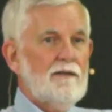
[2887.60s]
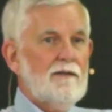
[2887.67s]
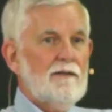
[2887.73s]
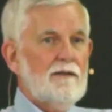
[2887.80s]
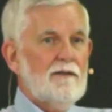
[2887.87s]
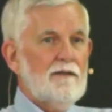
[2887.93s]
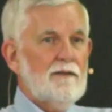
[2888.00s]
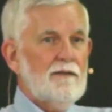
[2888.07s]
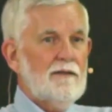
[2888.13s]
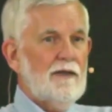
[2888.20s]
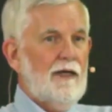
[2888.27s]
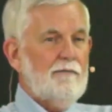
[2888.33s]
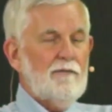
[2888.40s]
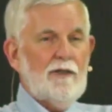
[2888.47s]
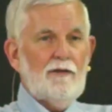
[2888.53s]
on. Uh, the
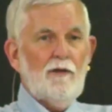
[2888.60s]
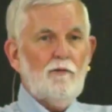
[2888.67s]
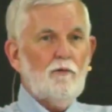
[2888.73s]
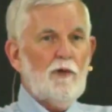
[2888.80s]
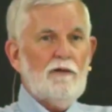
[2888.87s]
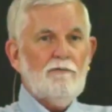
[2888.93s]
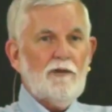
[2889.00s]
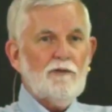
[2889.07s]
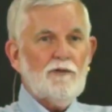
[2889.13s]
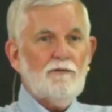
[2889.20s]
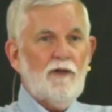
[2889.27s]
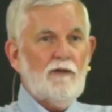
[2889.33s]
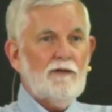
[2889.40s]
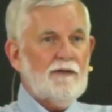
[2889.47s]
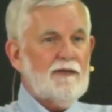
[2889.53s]
rivers flowing, the
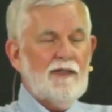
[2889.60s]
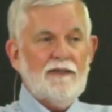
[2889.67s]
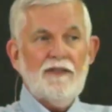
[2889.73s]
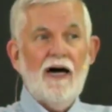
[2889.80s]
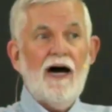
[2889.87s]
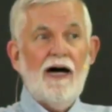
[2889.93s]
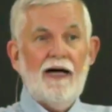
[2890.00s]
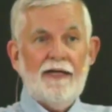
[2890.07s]
tides,